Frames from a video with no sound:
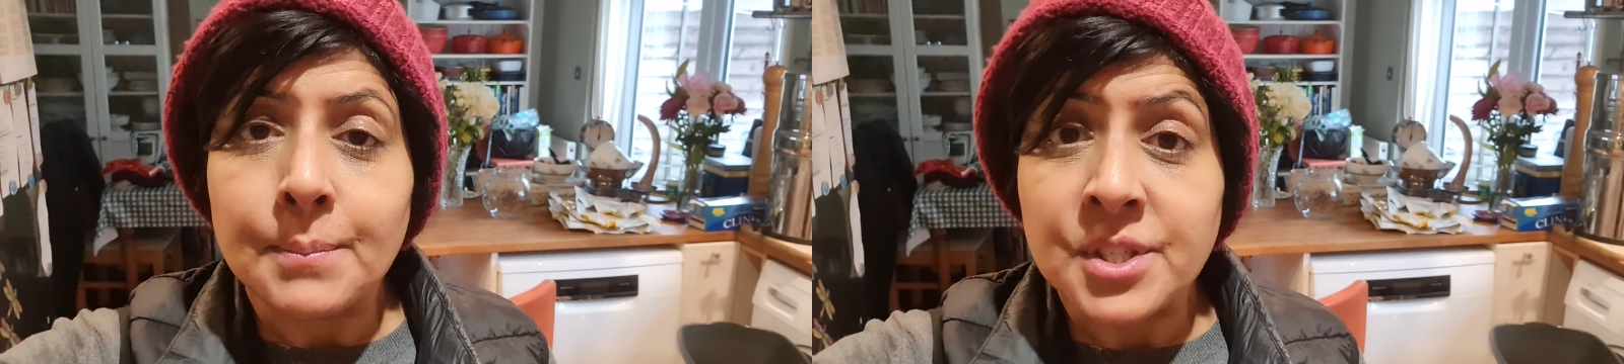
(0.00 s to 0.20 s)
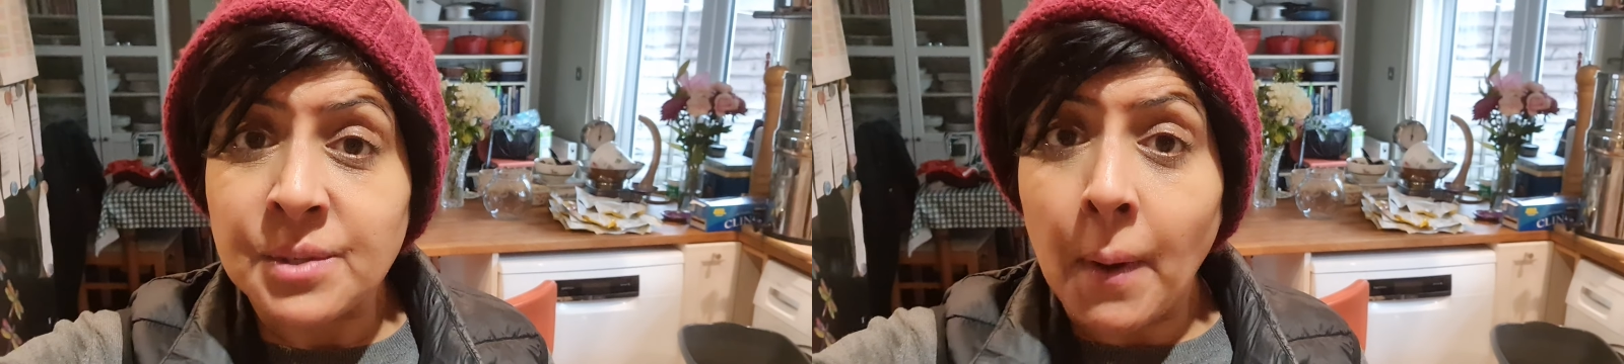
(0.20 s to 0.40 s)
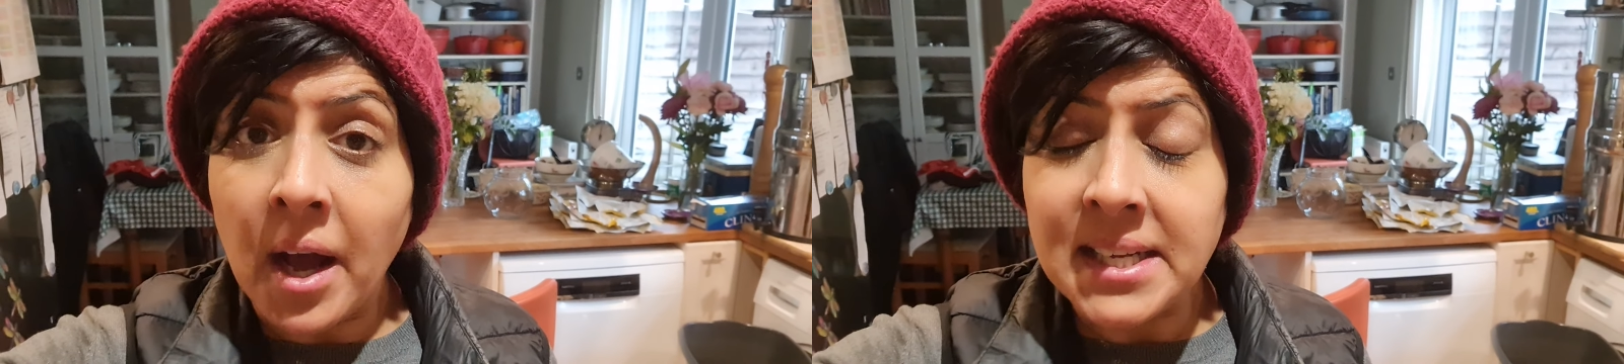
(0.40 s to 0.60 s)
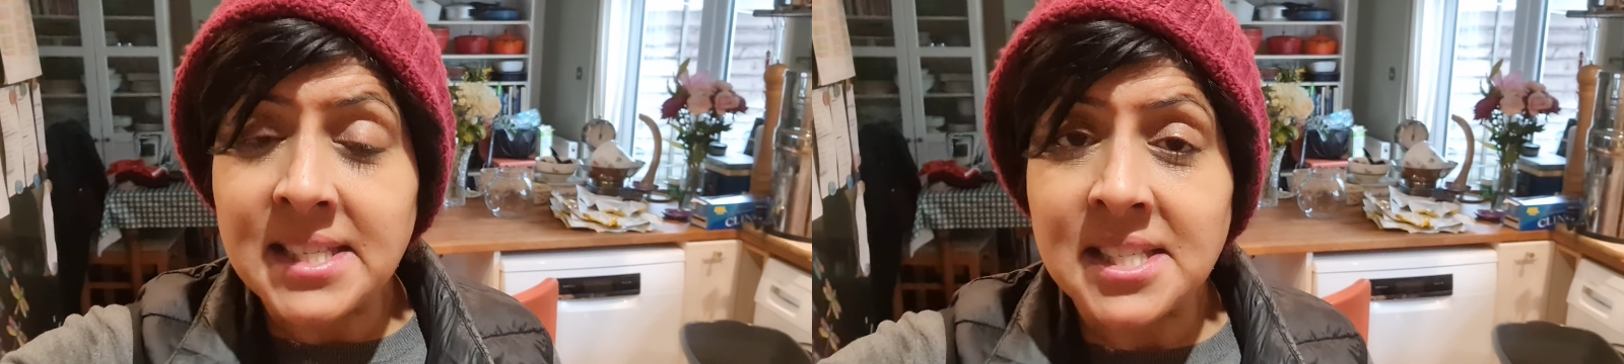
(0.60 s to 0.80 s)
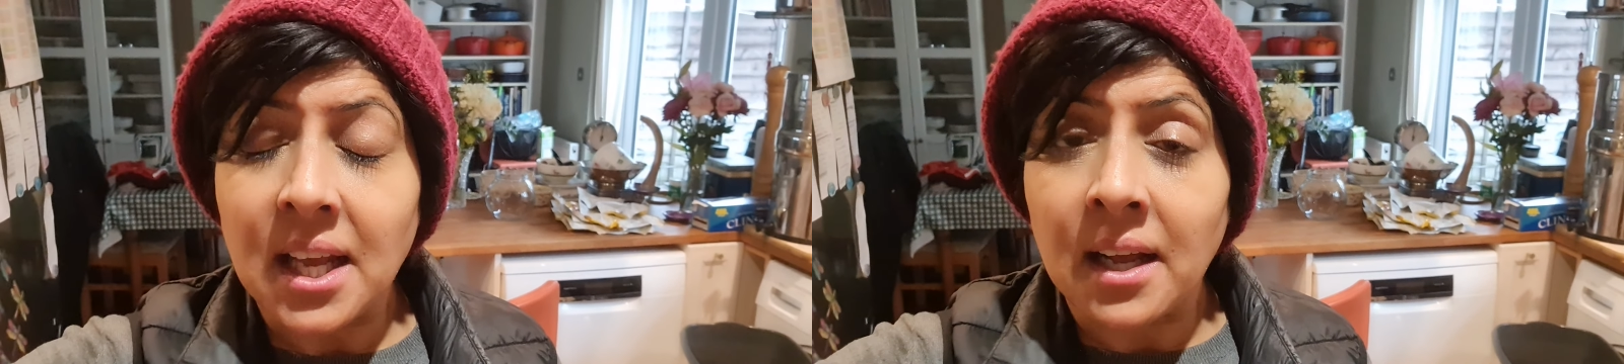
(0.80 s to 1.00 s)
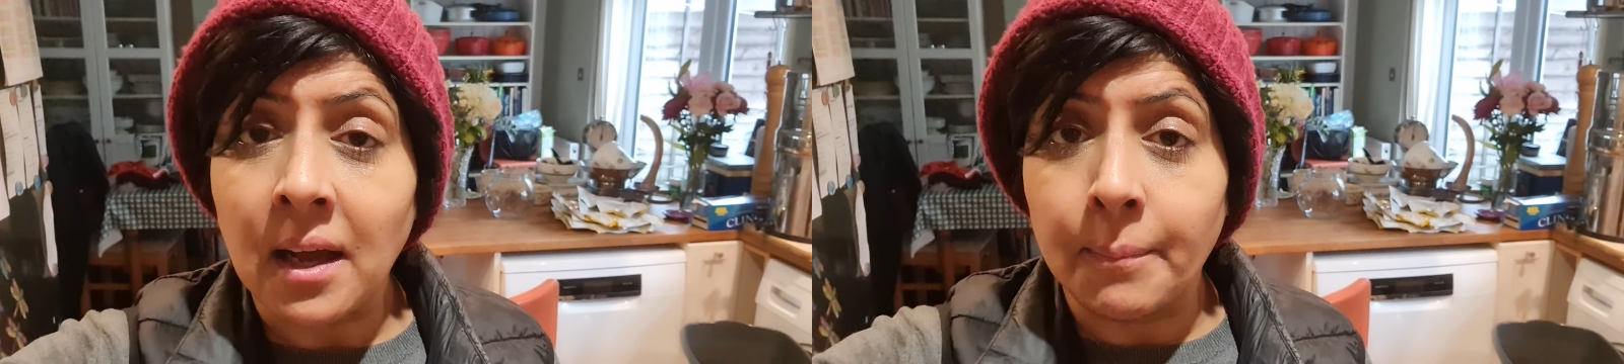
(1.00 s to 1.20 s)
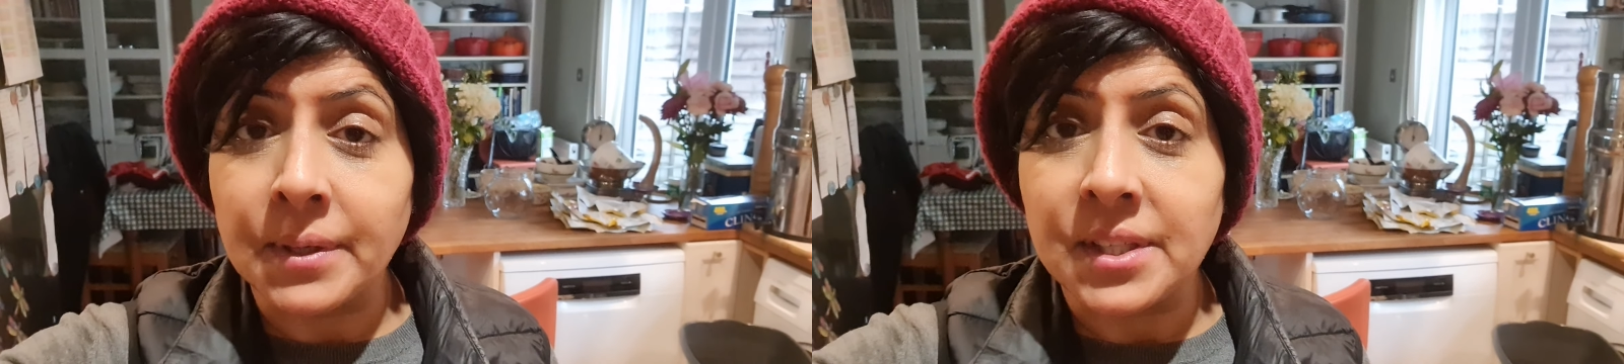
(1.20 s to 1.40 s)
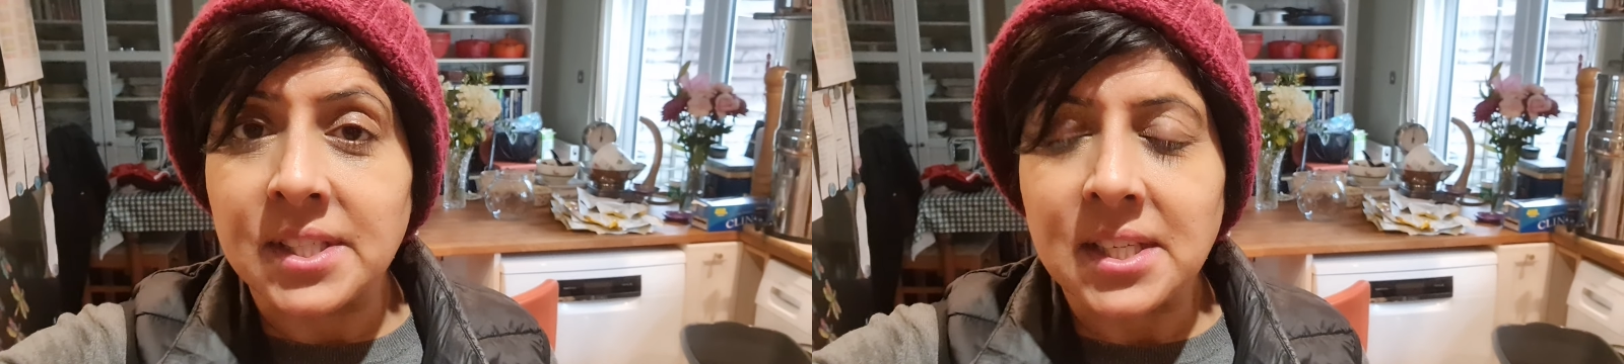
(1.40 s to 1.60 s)
spice
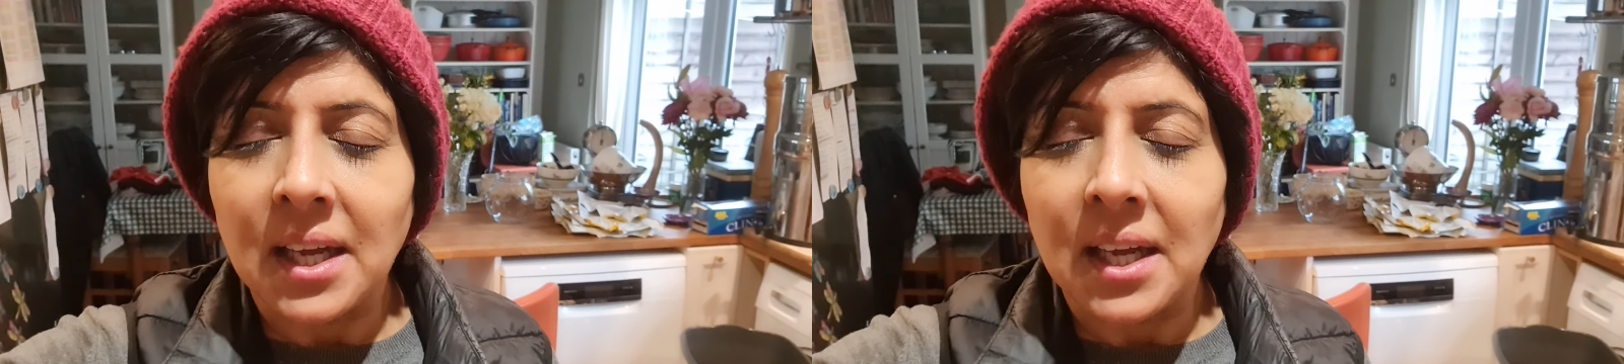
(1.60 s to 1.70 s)
cupboard